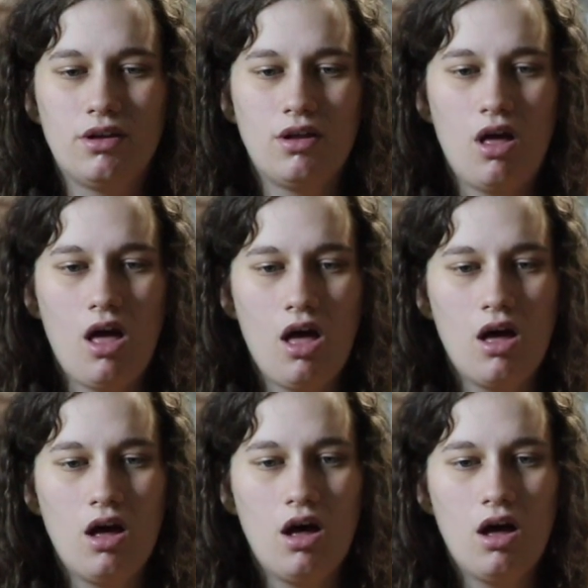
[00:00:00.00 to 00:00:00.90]

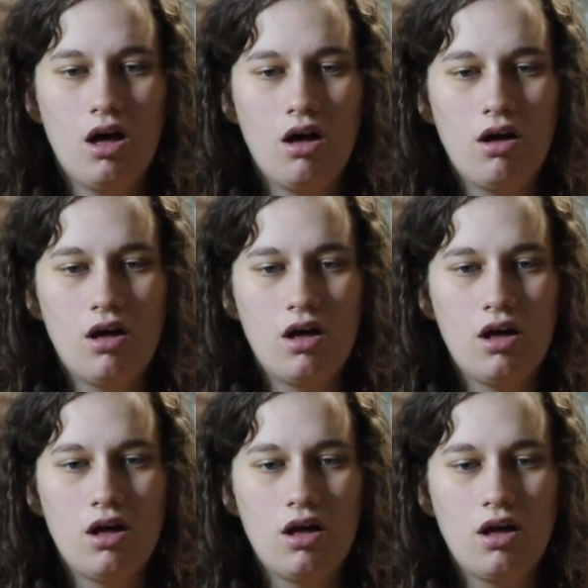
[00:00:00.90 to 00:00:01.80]

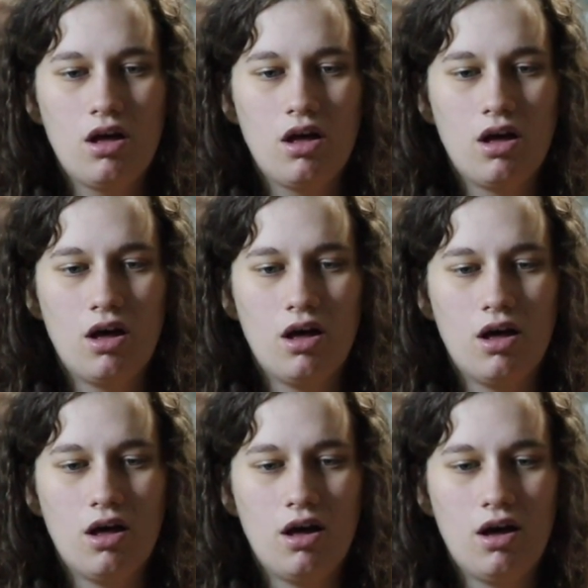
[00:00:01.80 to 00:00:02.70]

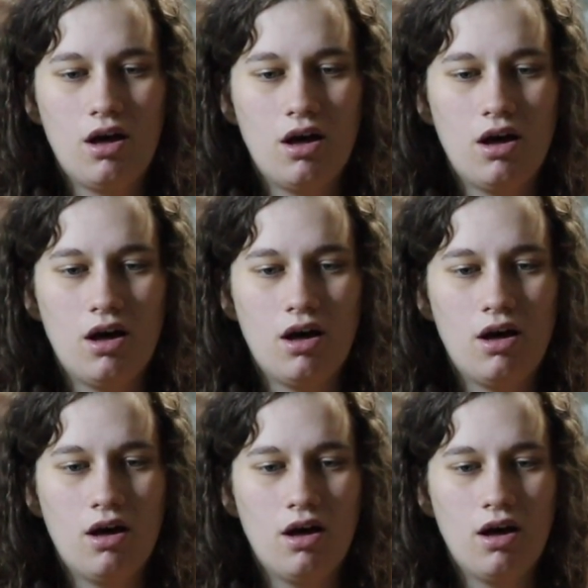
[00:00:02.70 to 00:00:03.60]

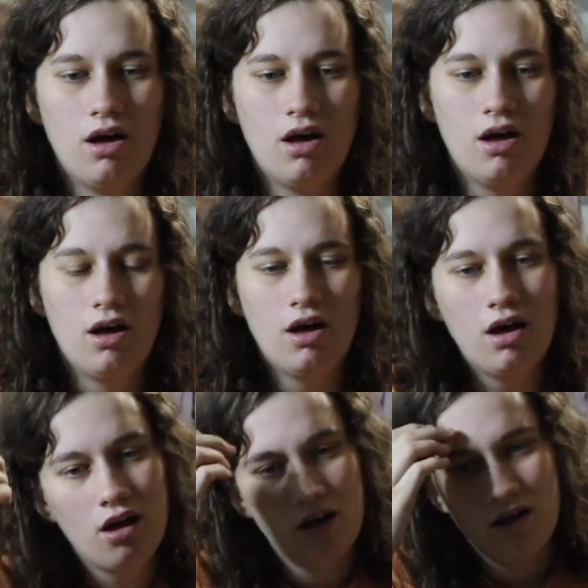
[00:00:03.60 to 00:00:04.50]

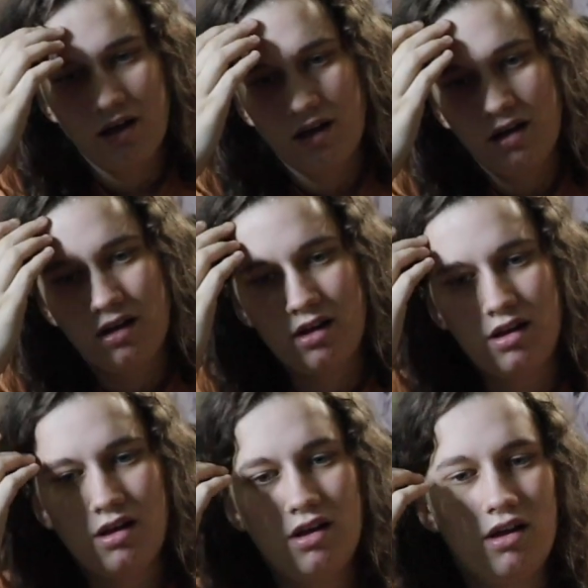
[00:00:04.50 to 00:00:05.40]

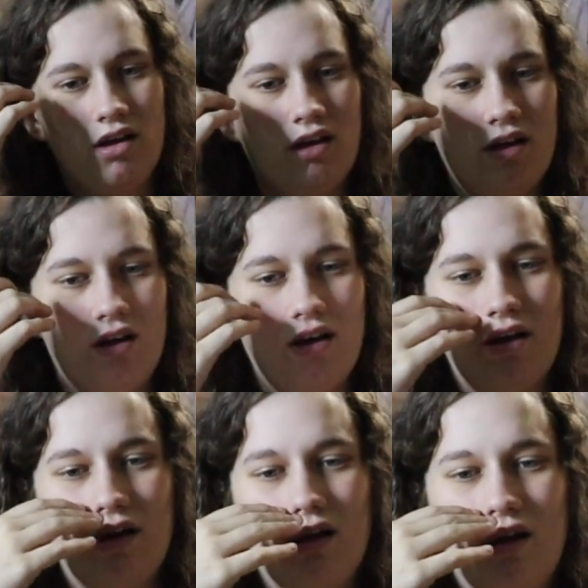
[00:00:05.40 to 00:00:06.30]

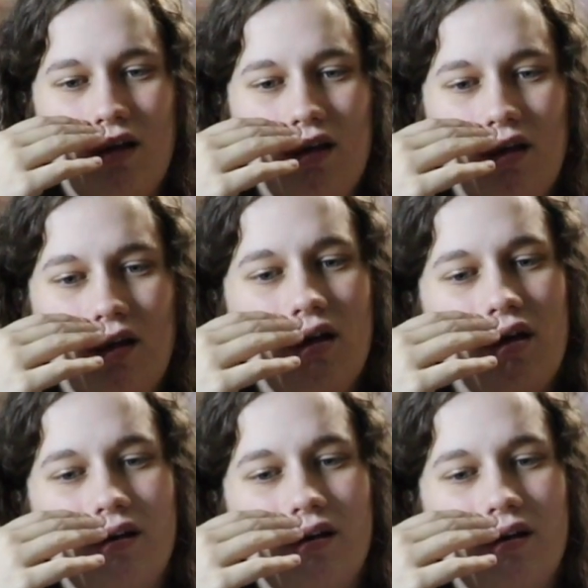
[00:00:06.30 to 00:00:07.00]
[no speech]